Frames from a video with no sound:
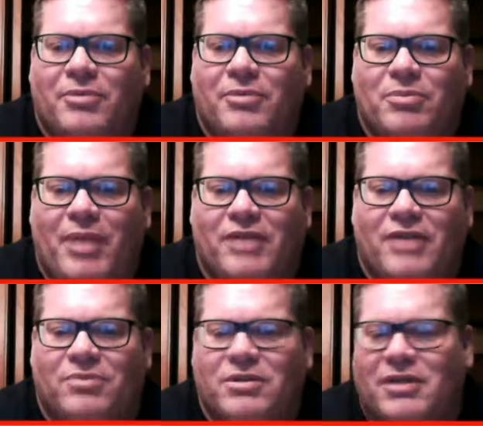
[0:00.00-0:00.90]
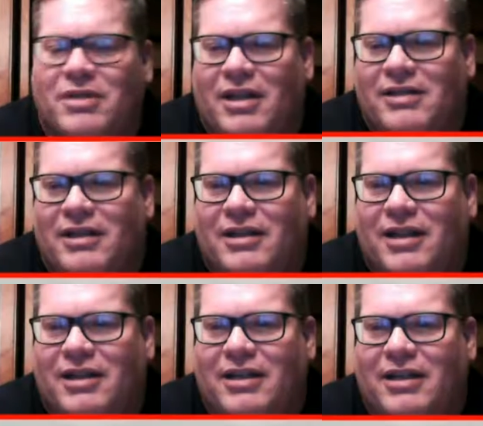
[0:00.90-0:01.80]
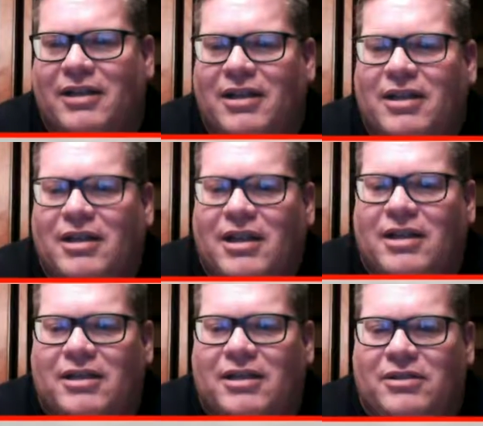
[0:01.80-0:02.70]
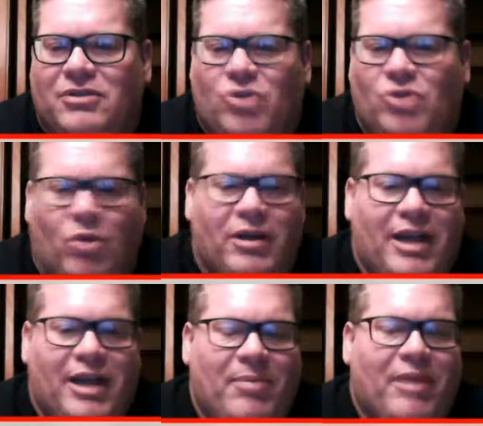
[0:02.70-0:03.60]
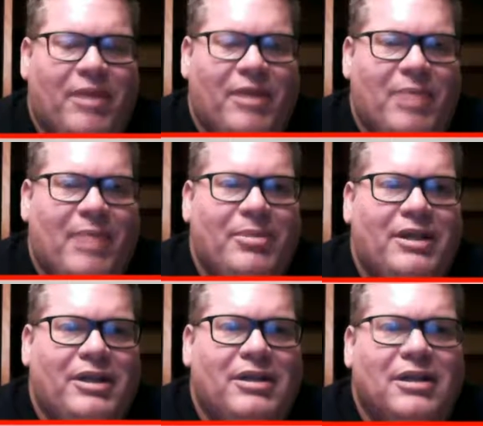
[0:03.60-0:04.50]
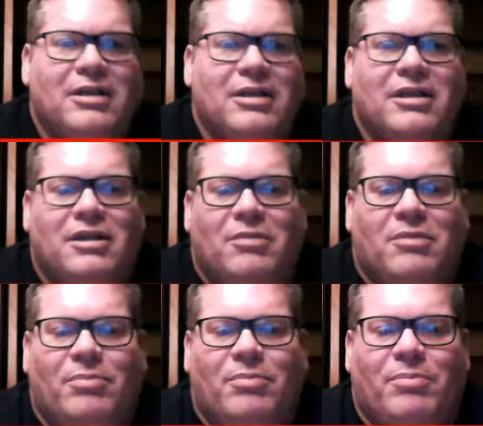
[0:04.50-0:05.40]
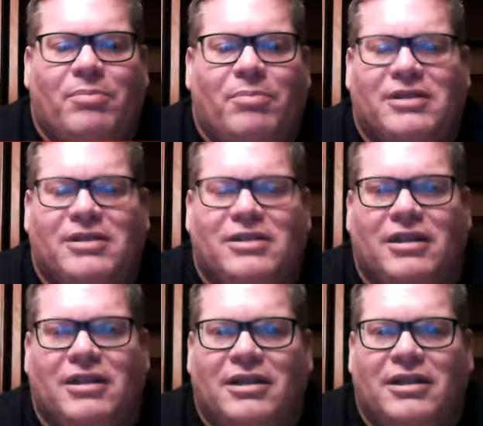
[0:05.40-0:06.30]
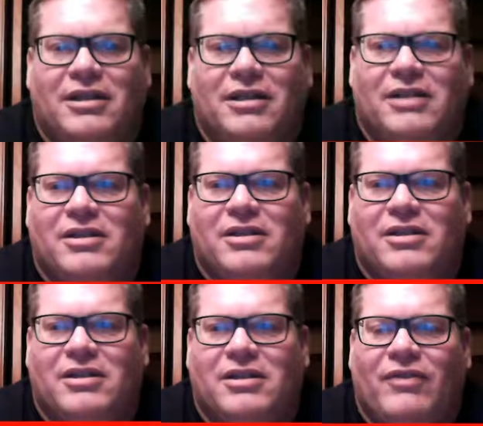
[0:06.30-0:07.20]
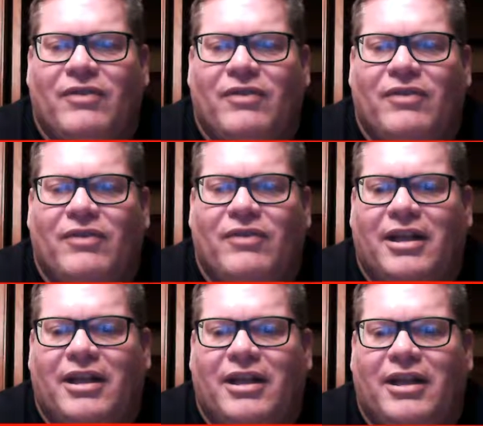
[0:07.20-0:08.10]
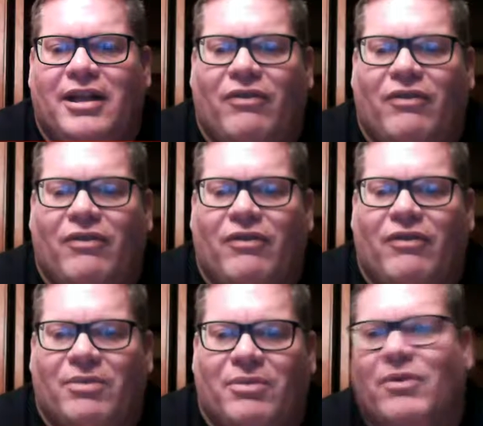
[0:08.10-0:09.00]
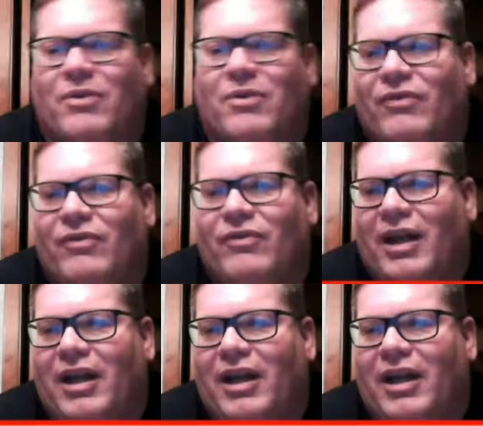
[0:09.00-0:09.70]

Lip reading: passwords and things like that to totally keep that from happening. But it's the day of the internet. Kids are going to find what they're going to find.